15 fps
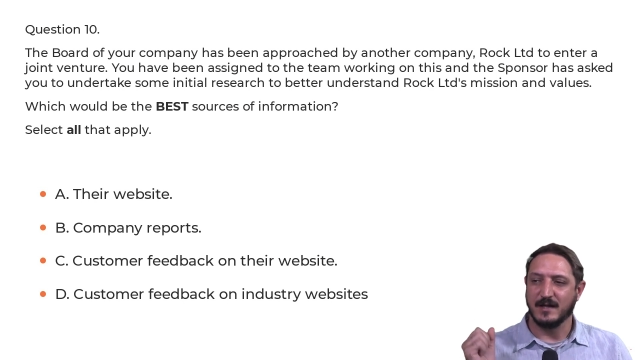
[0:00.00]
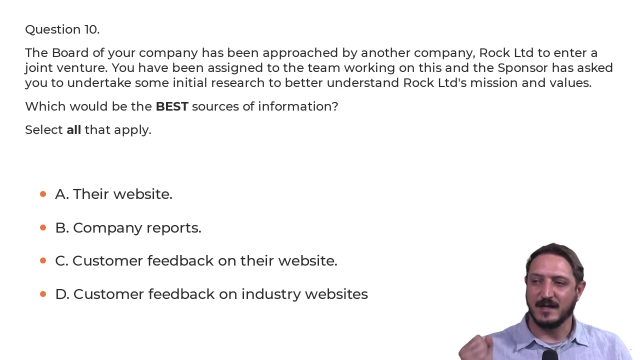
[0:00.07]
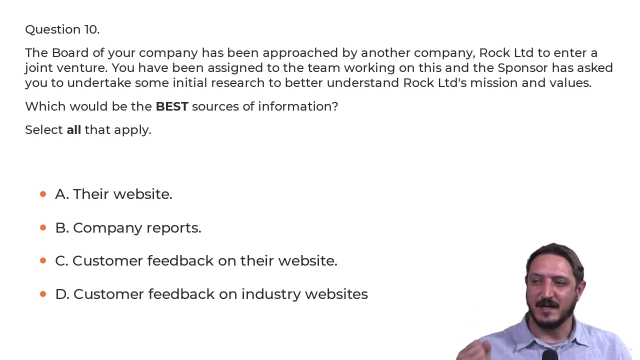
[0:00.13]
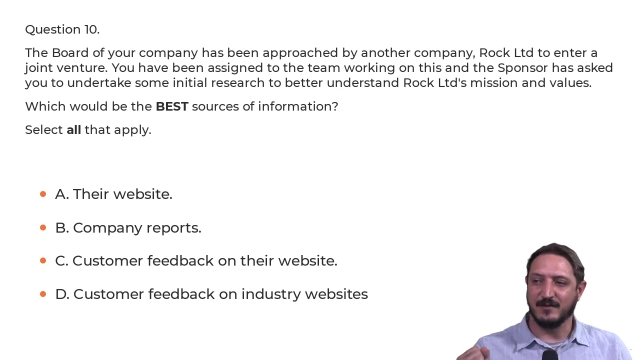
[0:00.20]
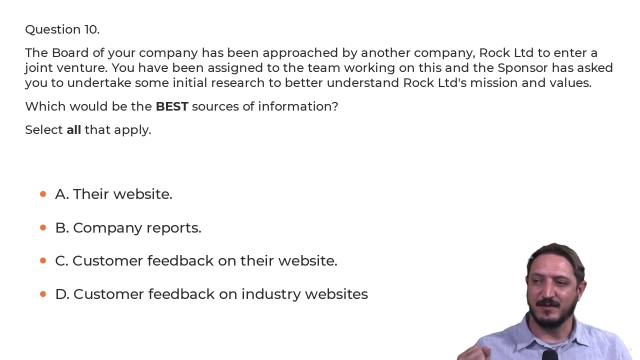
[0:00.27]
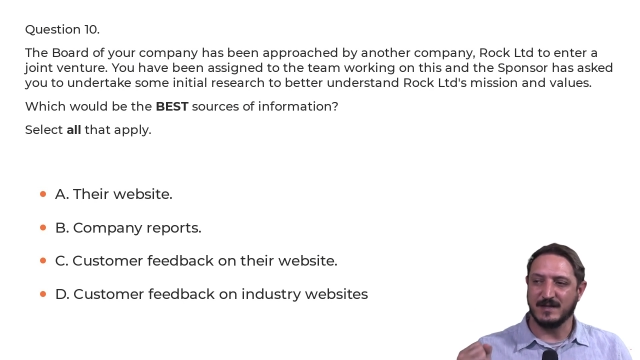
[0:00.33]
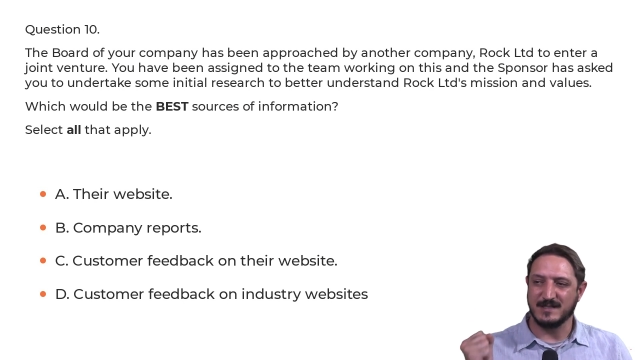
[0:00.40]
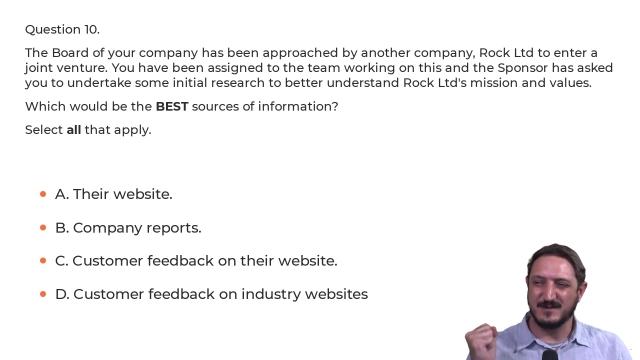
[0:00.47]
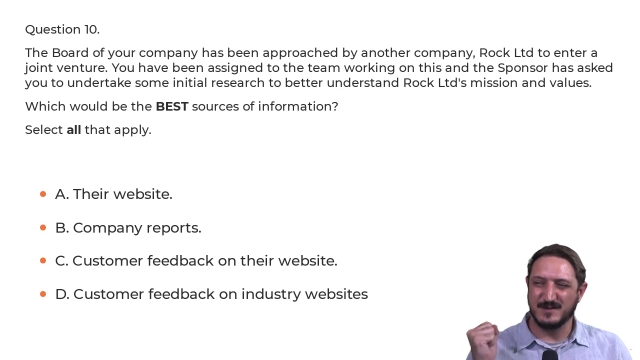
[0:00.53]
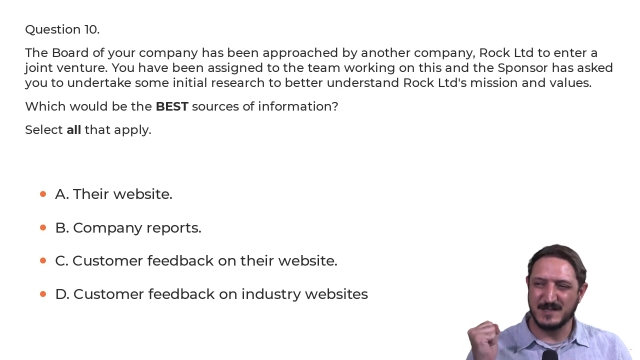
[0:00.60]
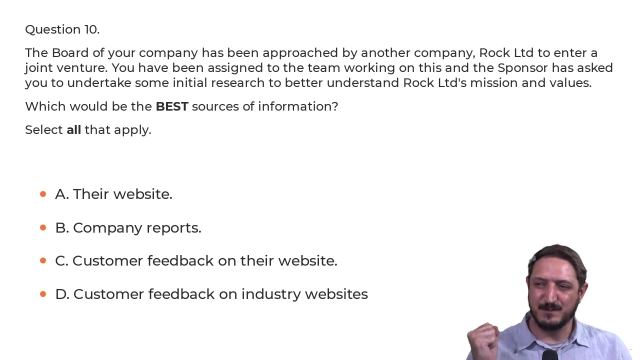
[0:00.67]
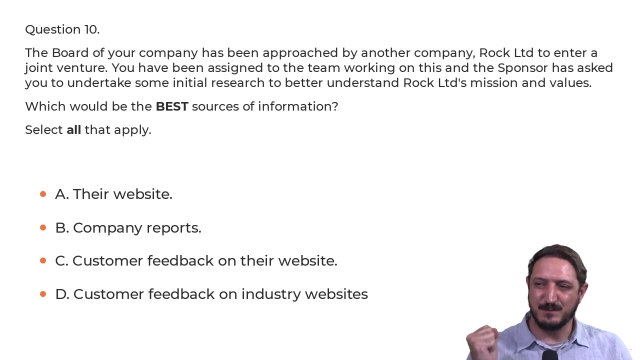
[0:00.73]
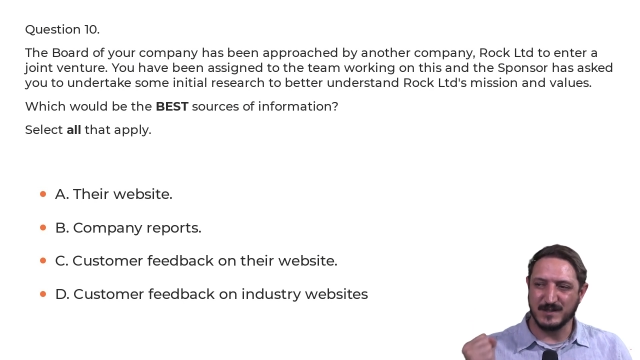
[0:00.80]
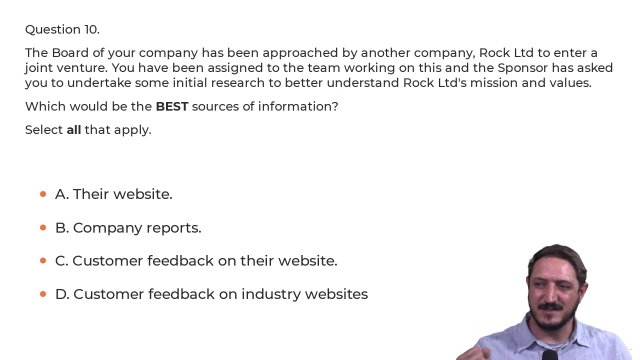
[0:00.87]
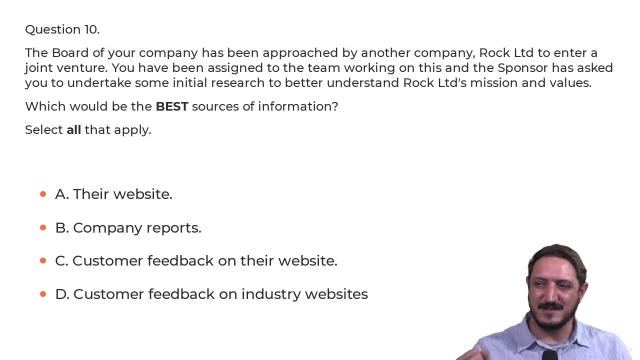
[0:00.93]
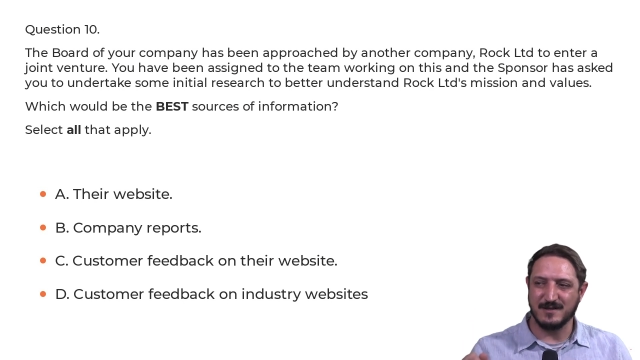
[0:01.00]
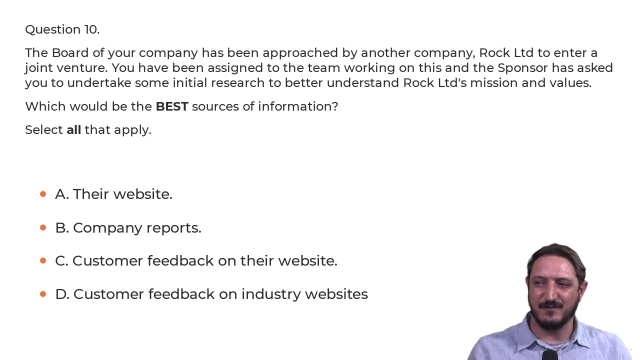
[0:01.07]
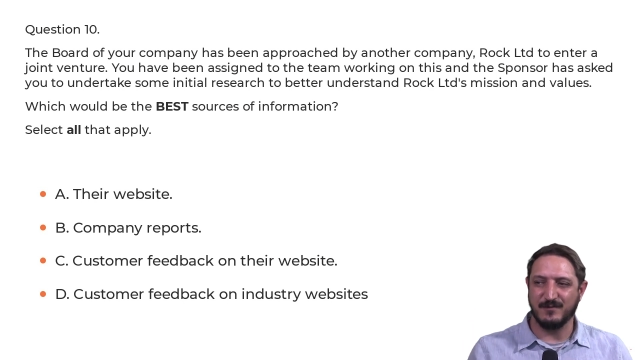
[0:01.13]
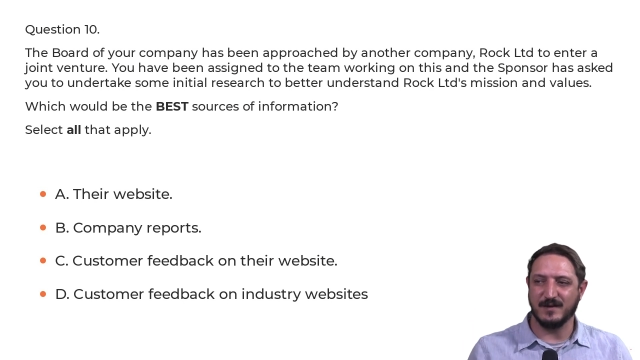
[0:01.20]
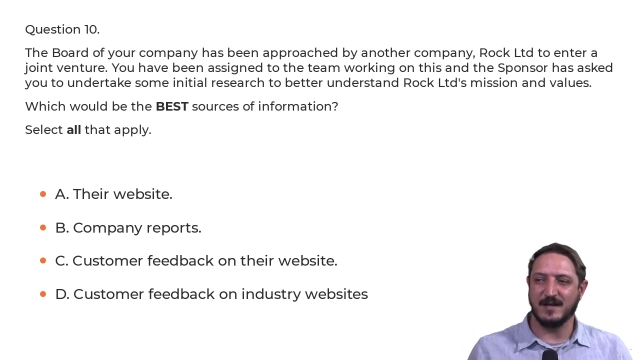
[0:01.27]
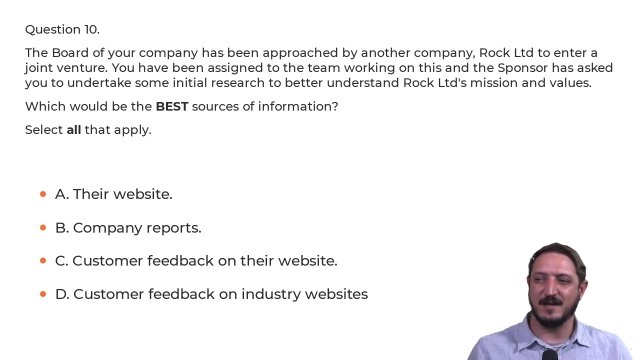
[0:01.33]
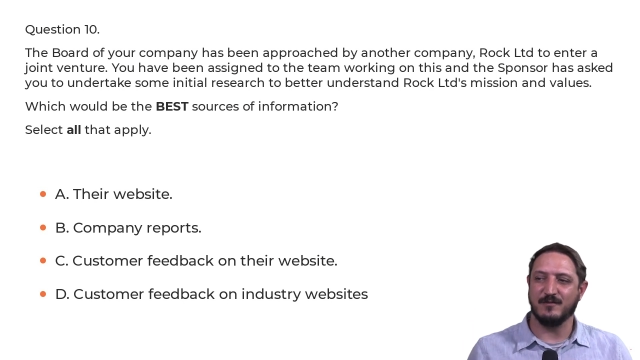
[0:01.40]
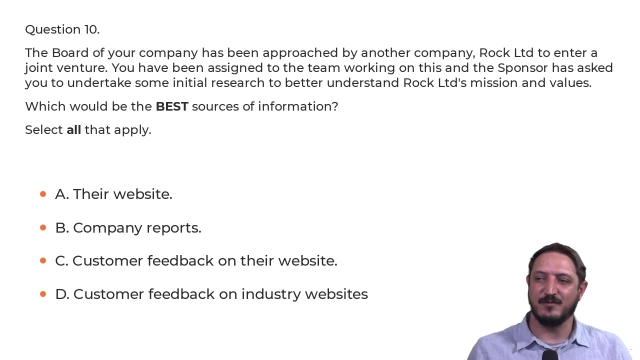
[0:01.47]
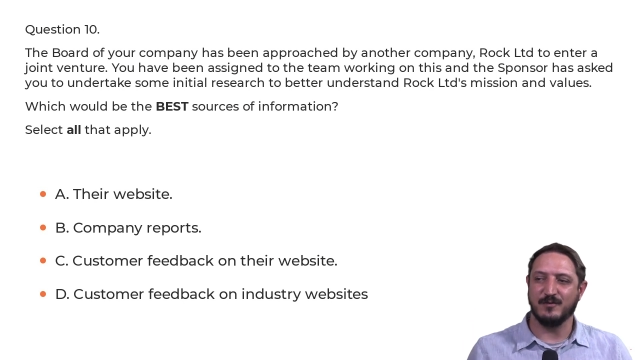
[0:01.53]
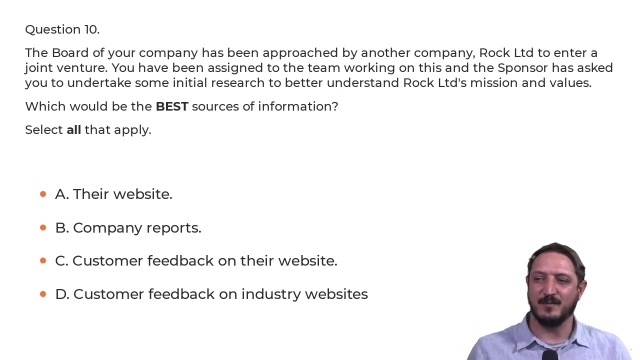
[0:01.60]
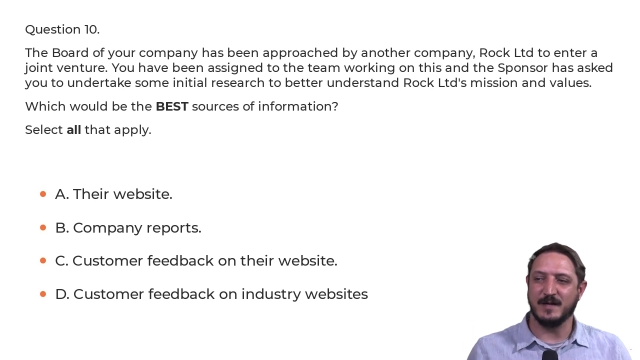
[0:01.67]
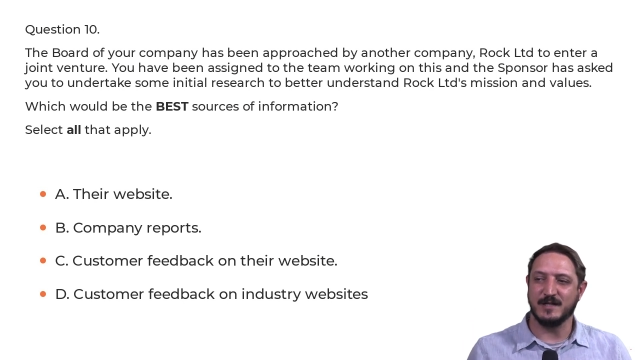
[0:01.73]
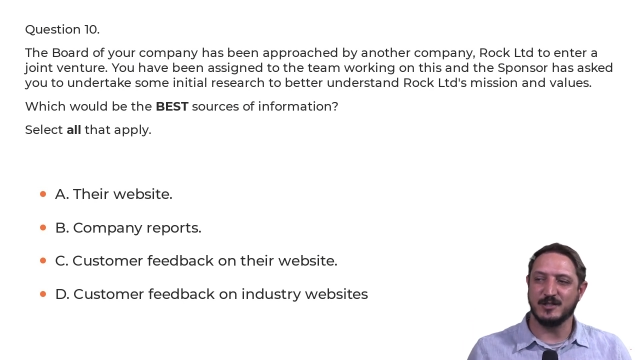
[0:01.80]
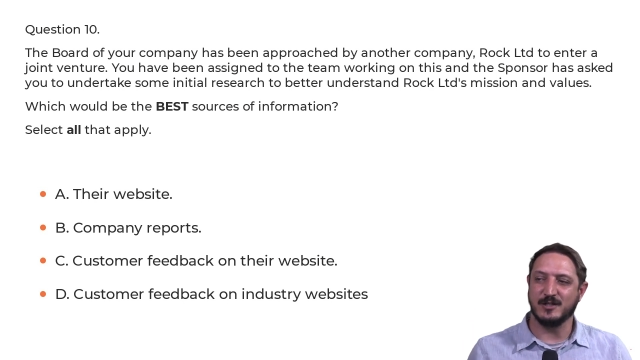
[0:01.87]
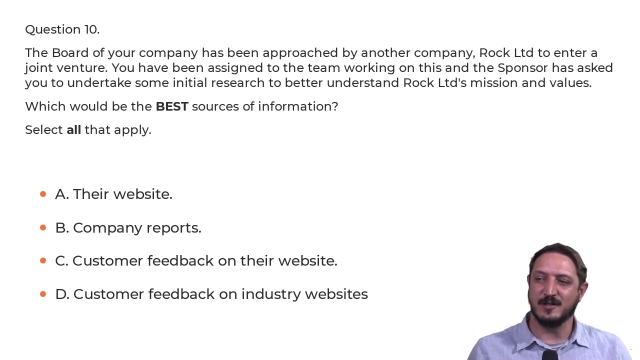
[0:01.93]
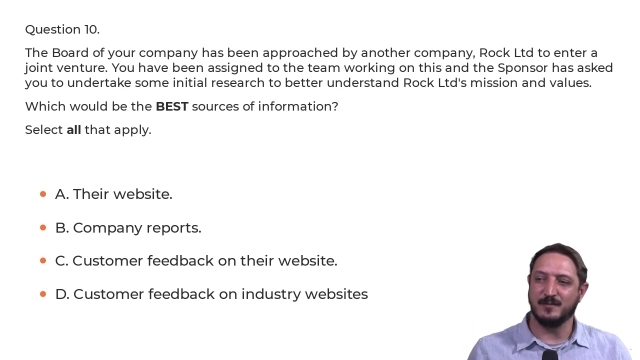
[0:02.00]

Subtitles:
give us specific information